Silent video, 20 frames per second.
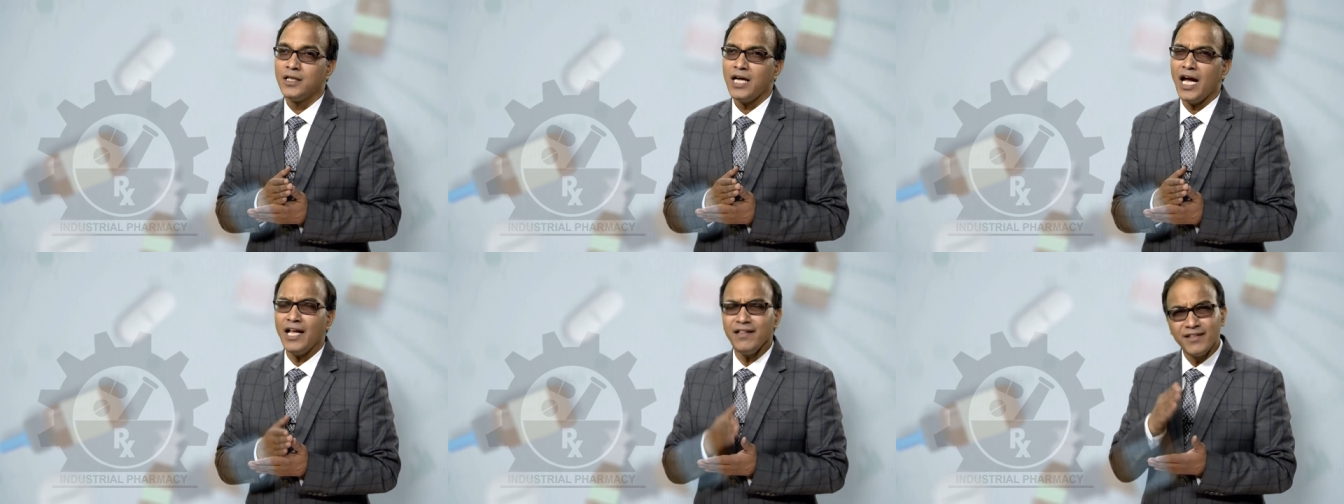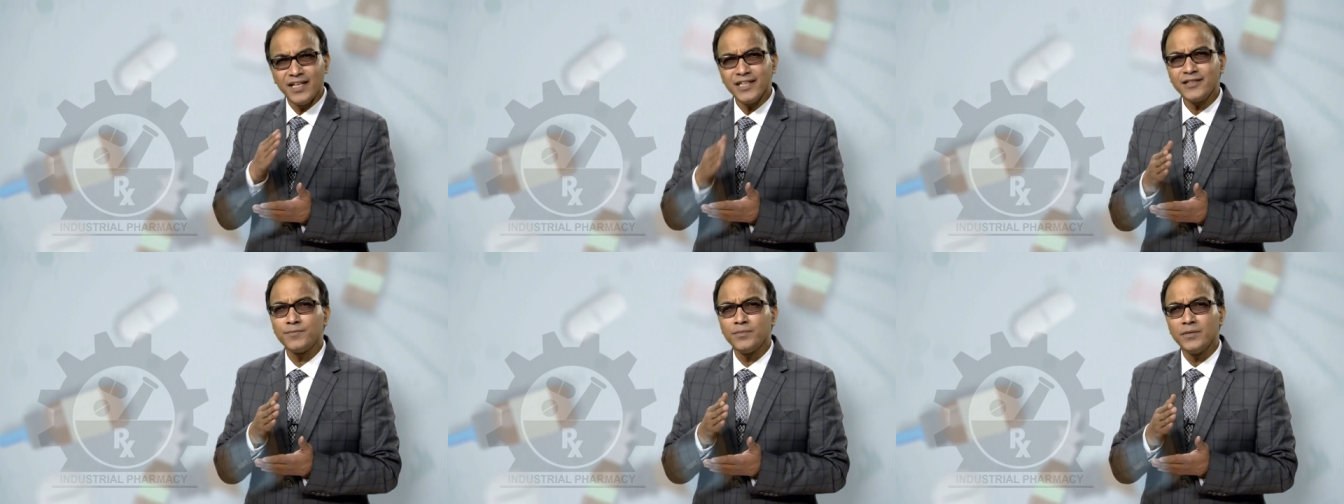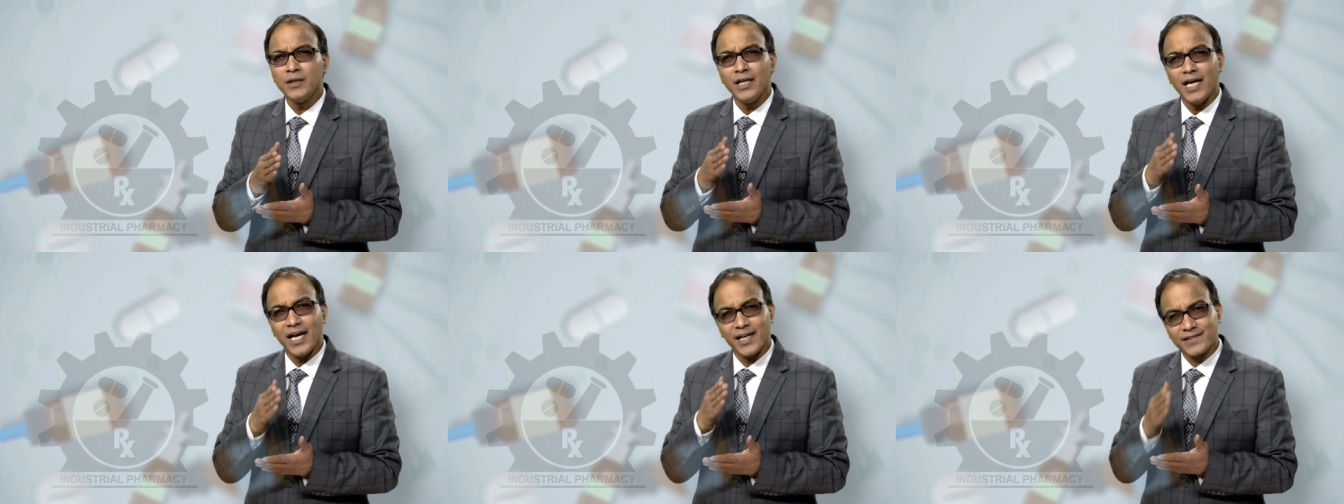And this
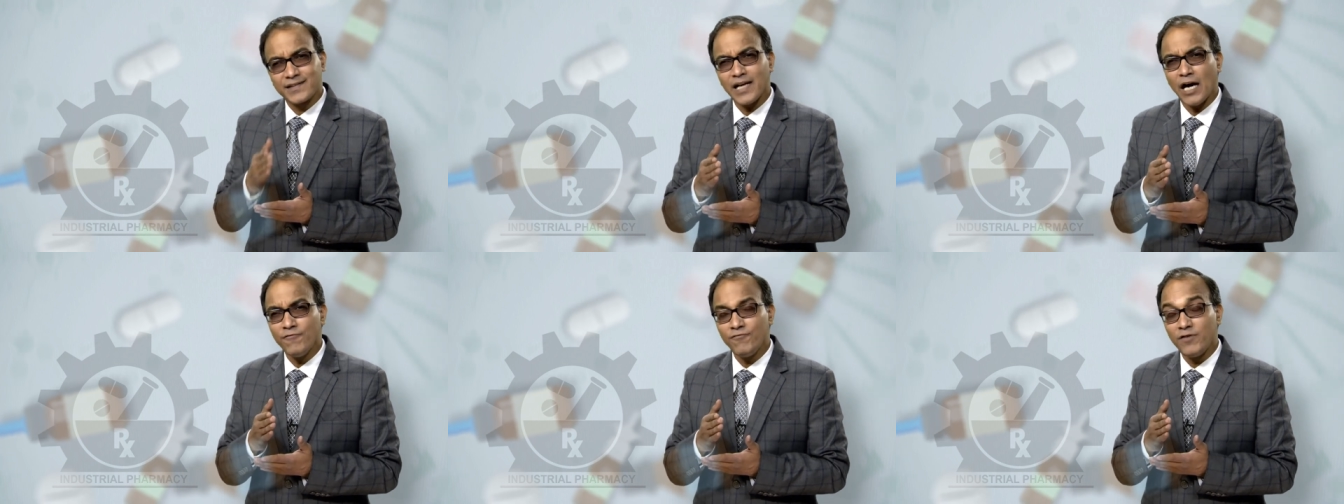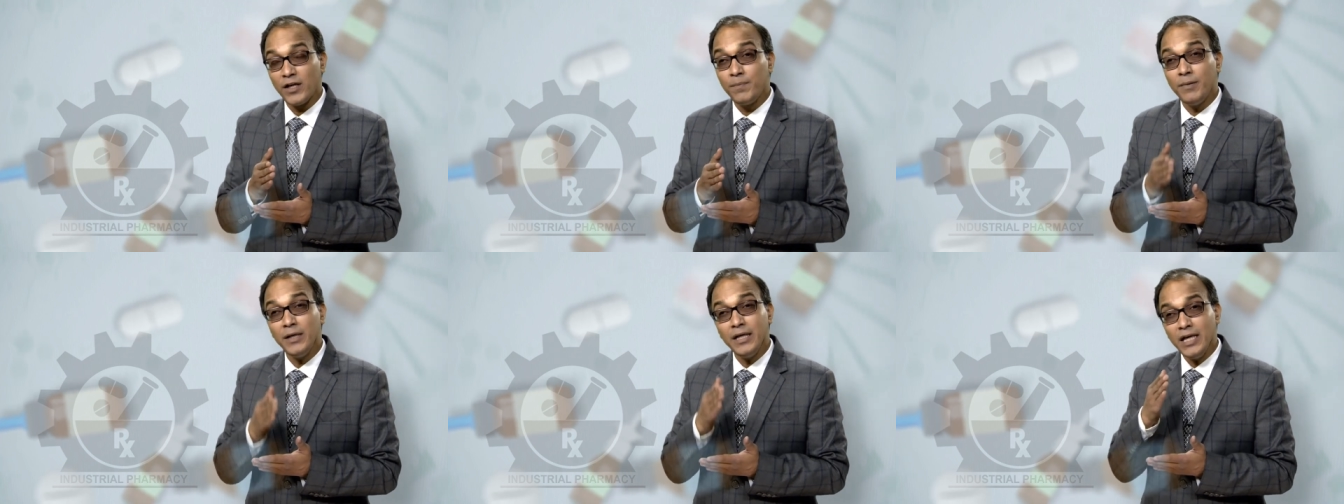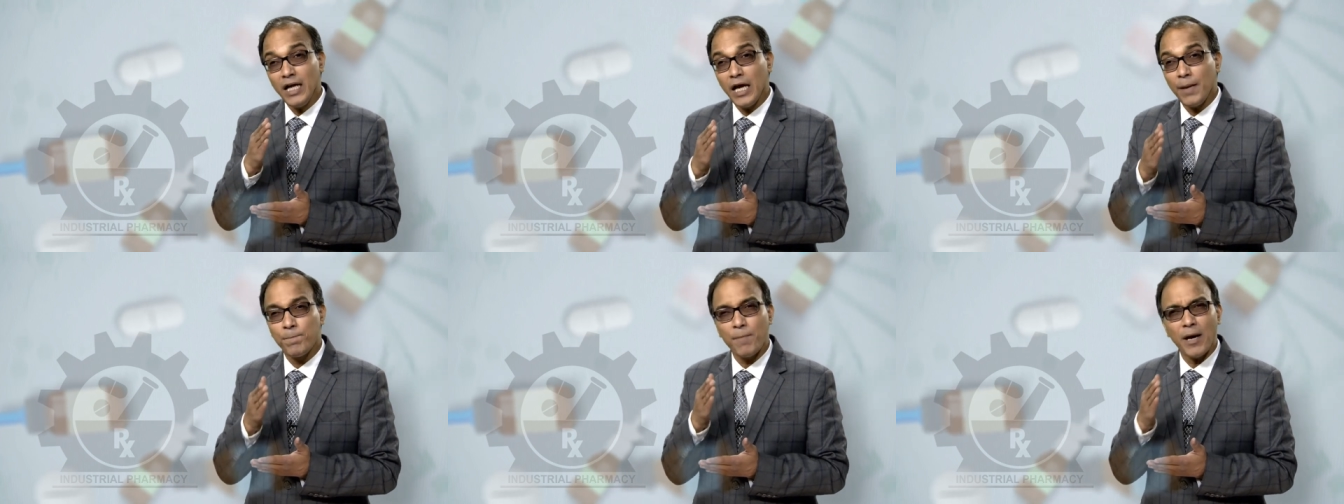exam will be
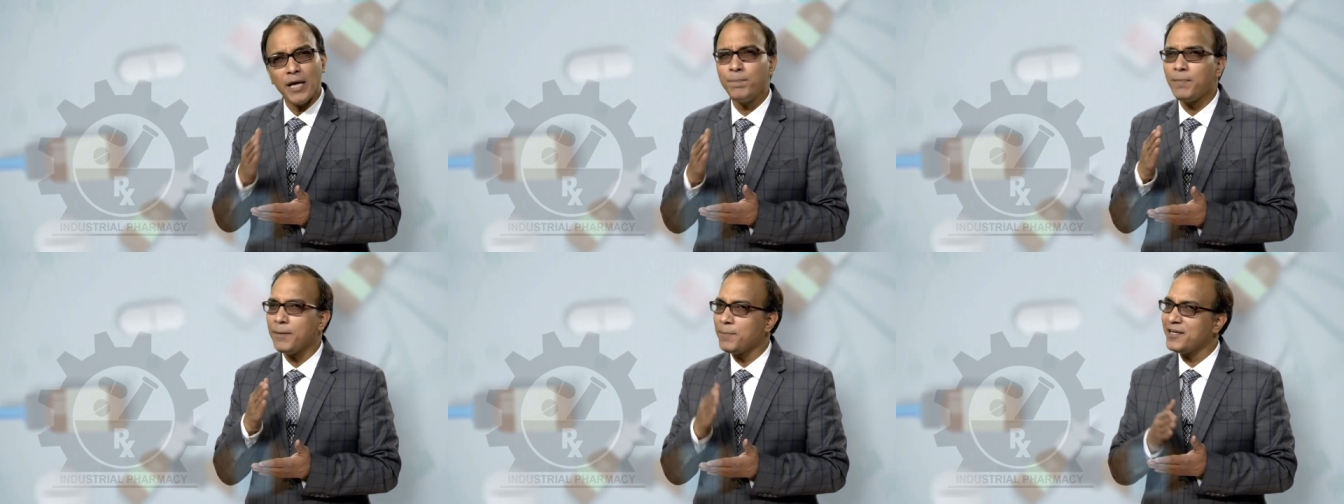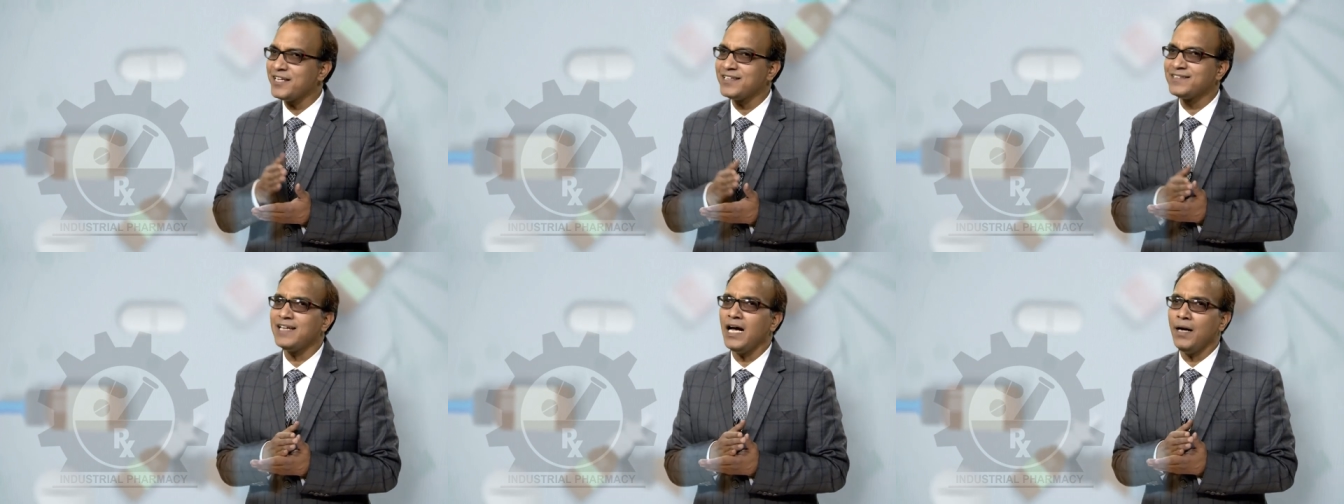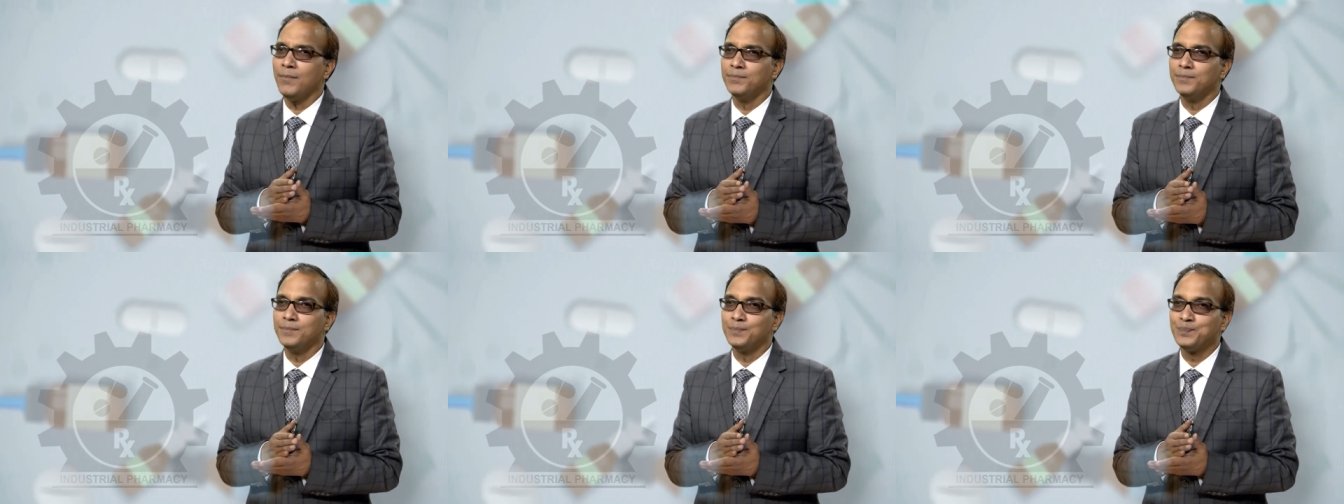a pen paper exam.